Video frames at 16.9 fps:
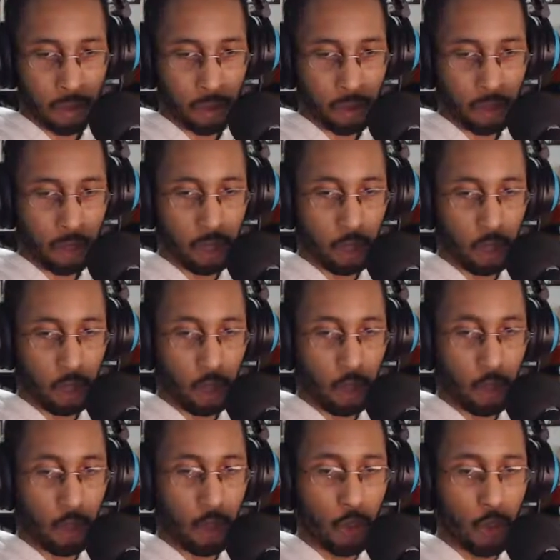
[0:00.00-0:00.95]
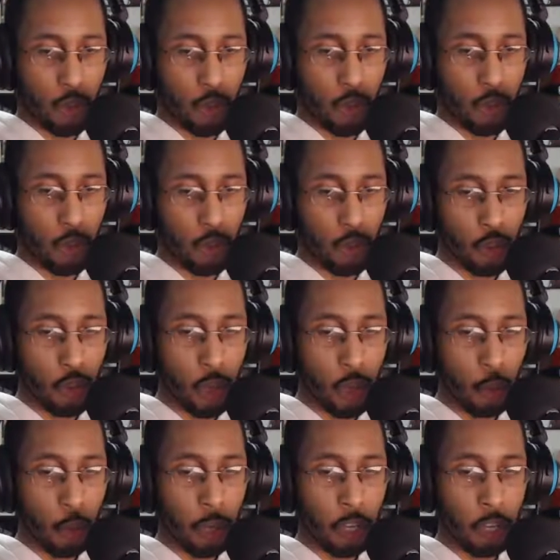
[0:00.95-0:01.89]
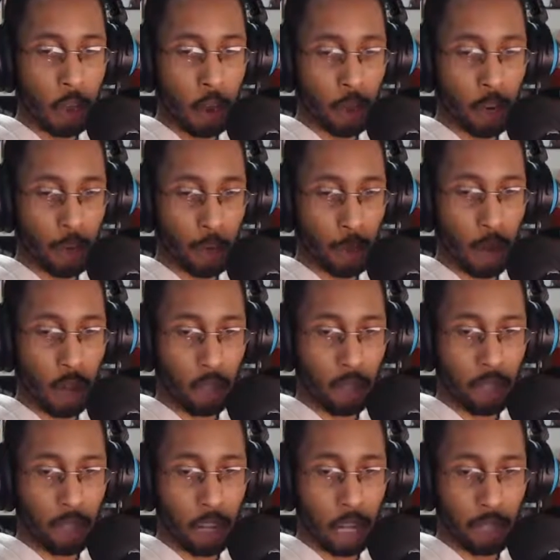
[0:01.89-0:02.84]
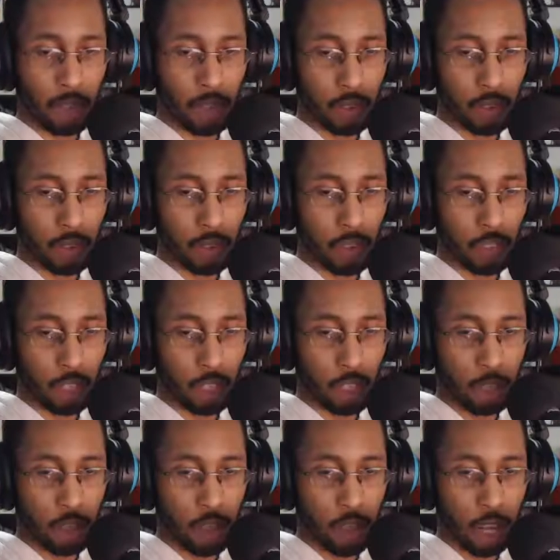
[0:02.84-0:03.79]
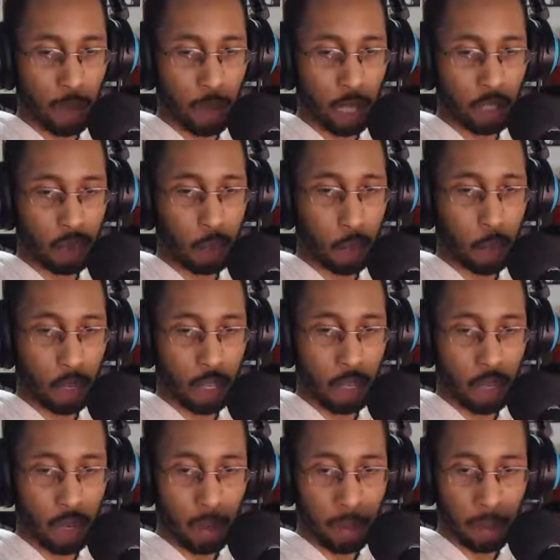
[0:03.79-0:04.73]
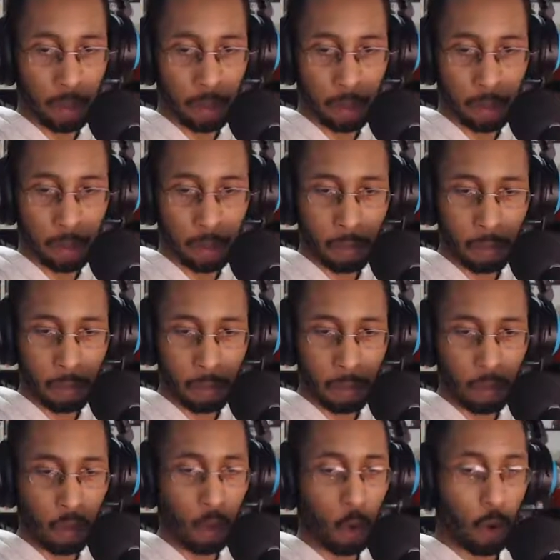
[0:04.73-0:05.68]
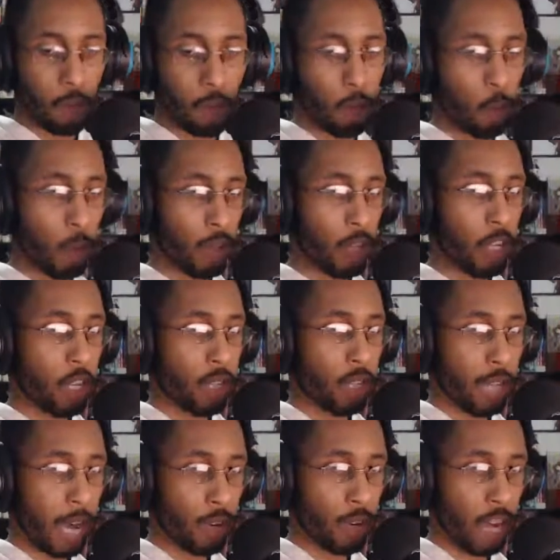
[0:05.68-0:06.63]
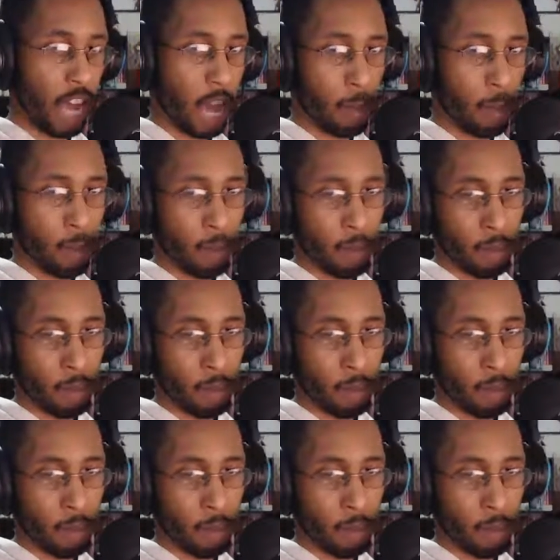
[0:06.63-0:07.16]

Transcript: They they really ought to apologize to their fan base for what they did or for what they allowed to happen.